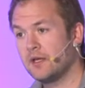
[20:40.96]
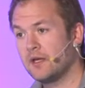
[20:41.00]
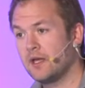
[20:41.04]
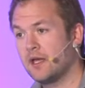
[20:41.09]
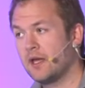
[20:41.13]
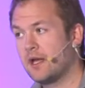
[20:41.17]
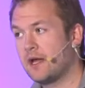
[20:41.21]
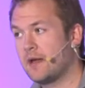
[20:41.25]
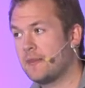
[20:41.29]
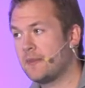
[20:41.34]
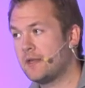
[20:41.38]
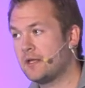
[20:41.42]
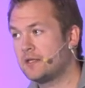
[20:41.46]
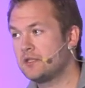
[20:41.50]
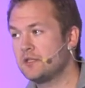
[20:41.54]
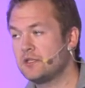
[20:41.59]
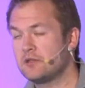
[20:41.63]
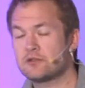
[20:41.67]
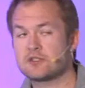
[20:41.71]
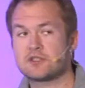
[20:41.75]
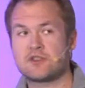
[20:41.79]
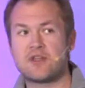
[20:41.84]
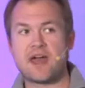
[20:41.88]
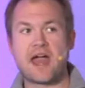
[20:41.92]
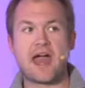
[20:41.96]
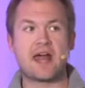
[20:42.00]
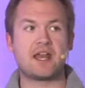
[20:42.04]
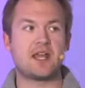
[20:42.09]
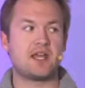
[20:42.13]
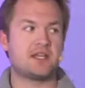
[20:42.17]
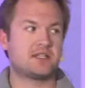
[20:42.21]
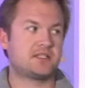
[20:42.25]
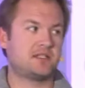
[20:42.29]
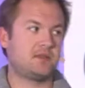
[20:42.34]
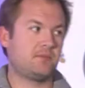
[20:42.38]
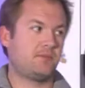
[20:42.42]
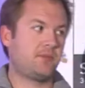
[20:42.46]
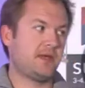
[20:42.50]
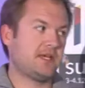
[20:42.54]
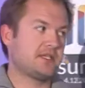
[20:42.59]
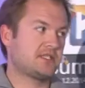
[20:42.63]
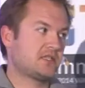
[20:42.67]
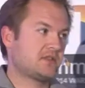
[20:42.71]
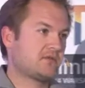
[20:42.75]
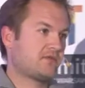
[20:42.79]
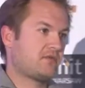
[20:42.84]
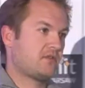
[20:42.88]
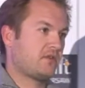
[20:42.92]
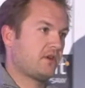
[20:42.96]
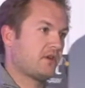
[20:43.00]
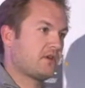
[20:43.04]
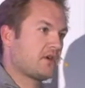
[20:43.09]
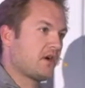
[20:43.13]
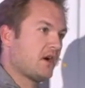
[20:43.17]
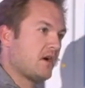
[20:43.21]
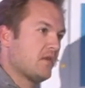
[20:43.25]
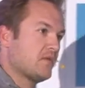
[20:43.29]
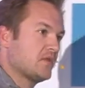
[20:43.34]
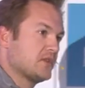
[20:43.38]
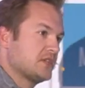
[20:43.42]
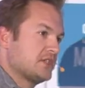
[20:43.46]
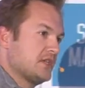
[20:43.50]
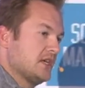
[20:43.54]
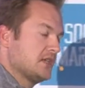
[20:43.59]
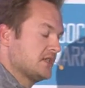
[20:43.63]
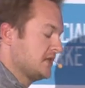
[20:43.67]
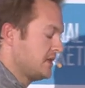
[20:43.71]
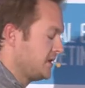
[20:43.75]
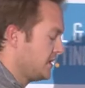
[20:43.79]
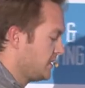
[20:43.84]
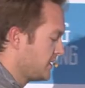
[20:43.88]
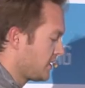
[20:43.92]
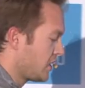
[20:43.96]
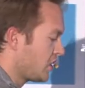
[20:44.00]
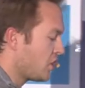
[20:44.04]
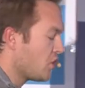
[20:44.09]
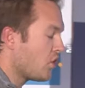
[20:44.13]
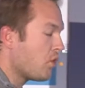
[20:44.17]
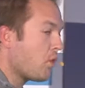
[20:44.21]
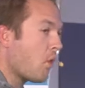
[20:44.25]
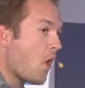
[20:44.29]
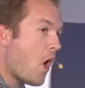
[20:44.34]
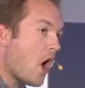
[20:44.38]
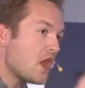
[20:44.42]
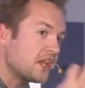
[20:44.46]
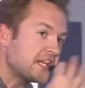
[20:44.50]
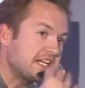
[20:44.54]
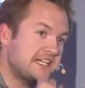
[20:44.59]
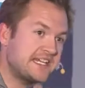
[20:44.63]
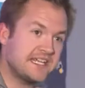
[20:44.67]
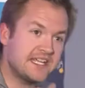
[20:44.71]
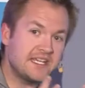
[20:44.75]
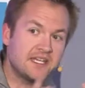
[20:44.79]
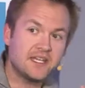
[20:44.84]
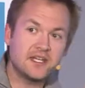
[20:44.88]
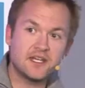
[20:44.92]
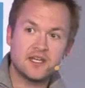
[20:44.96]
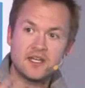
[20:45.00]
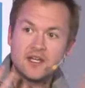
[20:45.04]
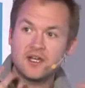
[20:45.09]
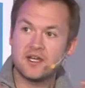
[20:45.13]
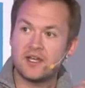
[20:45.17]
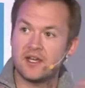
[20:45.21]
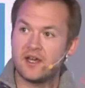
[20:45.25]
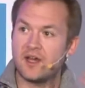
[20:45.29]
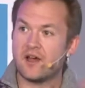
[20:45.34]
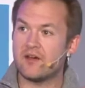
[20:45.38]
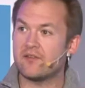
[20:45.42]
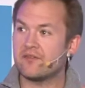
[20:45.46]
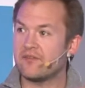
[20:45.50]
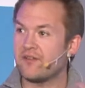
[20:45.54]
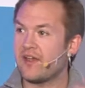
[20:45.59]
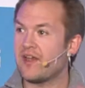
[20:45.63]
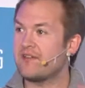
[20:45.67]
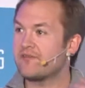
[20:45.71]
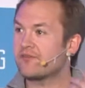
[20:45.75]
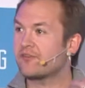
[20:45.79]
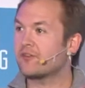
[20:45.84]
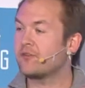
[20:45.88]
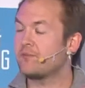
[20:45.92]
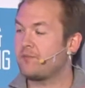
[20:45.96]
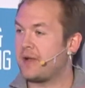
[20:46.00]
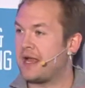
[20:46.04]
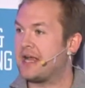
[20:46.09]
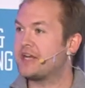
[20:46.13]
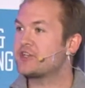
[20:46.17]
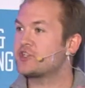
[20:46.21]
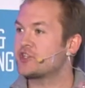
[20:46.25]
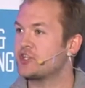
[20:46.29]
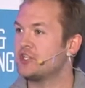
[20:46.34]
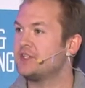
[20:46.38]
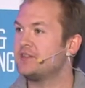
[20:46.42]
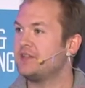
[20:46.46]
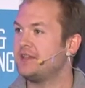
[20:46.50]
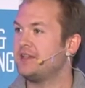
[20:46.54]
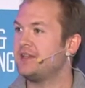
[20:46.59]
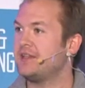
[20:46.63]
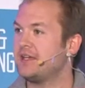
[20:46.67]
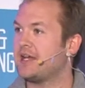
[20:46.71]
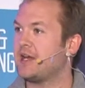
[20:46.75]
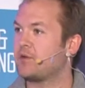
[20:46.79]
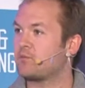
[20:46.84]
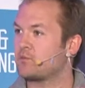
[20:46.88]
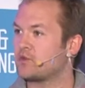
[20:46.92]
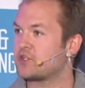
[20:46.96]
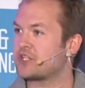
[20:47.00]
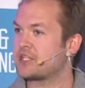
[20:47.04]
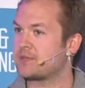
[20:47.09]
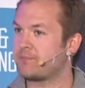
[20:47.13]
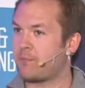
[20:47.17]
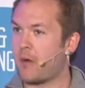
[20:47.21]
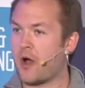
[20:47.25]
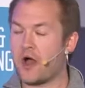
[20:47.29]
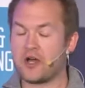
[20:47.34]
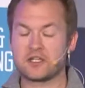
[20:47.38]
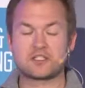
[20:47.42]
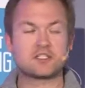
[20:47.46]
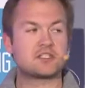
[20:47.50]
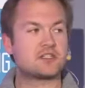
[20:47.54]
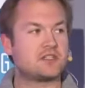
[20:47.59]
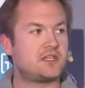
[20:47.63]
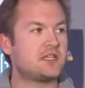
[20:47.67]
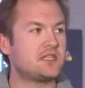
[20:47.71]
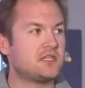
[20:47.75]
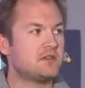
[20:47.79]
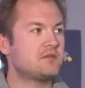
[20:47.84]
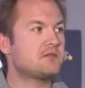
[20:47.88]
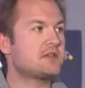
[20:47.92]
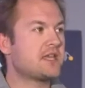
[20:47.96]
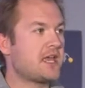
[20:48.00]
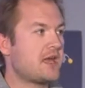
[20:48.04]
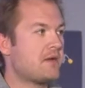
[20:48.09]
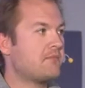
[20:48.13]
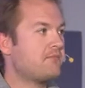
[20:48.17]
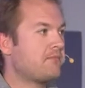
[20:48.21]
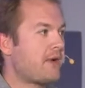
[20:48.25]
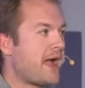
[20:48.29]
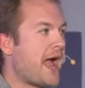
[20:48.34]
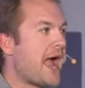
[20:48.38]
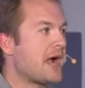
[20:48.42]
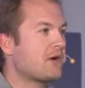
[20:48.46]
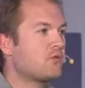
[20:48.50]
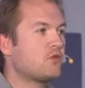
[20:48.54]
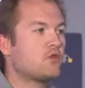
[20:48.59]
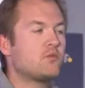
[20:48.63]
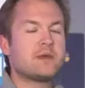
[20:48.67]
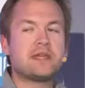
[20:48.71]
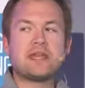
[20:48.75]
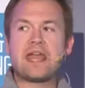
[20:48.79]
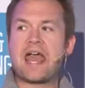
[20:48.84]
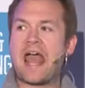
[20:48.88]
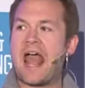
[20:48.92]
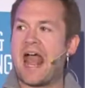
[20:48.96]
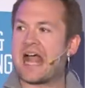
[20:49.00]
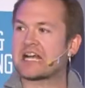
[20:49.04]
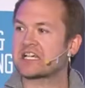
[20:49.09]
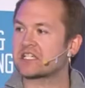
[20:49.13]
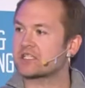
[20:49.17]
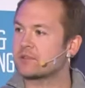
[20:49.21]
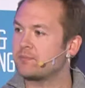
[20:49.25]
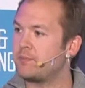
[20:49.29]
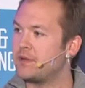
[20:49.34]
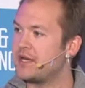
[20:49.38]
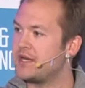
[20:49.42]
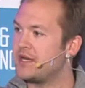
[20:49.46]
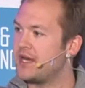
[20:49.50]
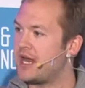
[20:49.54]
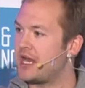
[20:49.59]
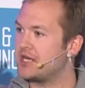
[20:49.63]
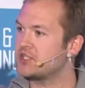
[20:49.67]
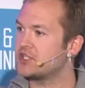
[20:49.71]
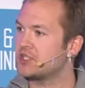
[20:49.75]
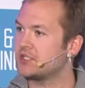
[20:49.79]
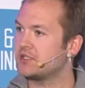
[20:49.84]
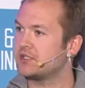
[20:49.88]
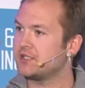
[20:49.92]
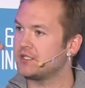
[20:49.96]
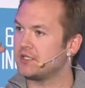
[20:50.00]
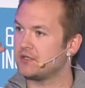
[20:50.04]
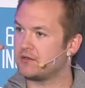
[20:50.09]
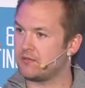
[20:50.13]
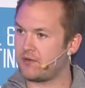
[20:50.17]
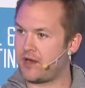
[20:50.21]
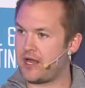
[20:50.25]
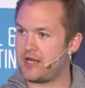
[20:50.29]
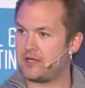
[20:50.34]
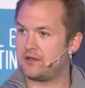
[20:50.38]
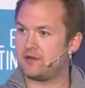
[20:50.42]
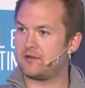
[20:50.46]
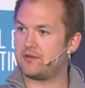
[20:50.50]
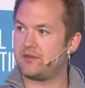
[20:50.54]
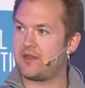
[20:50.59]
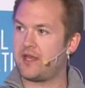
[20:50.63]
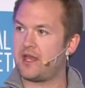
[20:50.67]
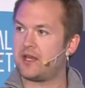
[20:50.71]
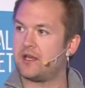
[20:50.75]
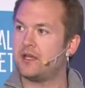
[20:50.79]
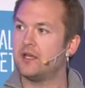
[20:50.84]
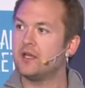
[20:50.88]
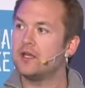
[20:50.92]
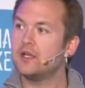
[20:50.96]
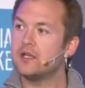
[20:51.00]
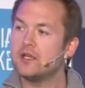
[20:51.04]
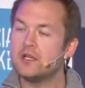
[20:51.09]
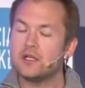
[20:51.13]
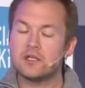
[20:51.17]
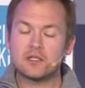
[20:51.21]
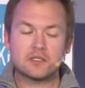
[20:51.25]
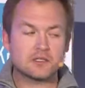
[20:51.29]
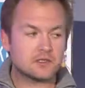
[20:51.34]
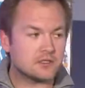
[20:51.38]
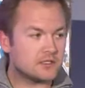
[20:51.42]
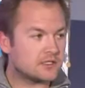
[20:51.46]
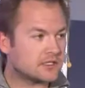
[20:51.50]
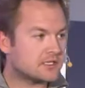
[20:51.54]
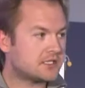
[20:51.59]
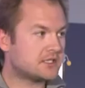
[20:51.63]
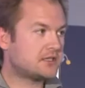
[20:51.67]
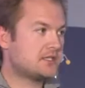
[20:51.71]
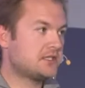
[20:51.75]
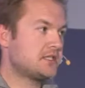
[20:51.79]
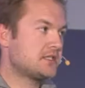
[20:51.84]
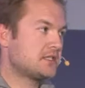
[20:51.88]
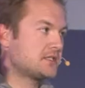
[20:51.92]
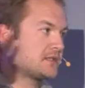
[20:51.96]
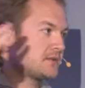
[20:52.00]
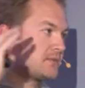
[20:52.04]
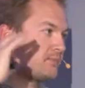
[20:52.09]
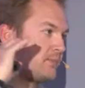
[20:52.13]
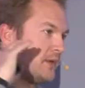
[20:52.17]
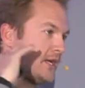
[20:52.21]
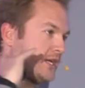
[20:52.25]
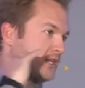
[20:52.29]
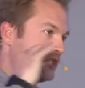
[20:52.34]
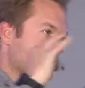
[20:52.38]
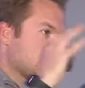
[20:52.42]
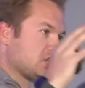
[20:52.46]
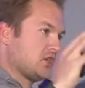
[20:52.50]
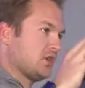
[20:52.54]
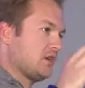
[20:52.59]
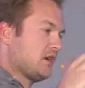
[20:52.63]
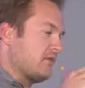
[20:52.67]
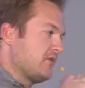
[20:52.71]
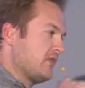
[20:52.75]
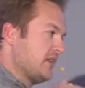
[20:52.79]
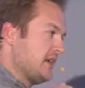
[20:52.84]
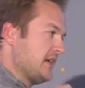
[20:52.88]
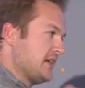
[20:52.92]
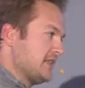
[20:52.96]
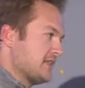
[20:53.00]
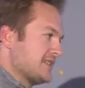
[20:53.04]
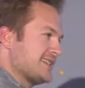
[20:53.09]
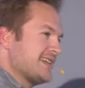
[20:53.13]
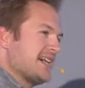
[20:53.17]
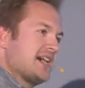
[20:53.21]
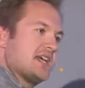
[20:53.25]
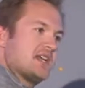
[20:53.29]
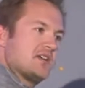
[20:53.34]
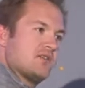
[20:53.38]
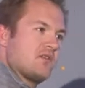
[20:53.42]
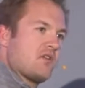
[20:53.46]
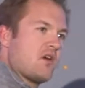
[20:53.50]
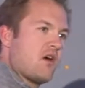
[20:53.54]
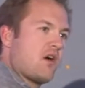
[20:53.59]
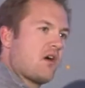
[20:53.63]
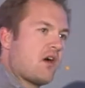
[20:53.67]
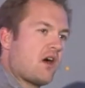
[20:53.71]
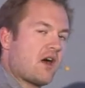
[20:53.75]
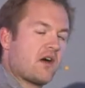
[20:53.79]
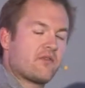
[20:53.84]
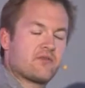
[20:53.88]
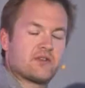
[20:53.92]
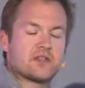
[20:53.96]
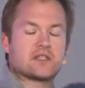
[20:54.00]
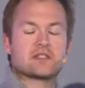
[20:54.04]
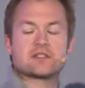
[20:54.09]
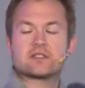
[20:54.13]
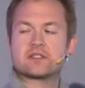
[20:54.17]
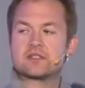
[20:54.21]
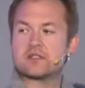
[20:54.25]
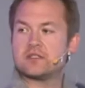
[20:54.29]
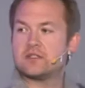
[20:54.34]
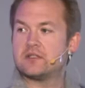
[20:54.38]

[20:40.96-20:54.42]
and then use that as the basis for your conversation. The quality of information and response that you get back will be exponentially greater than Look at this picture of the inside of our office.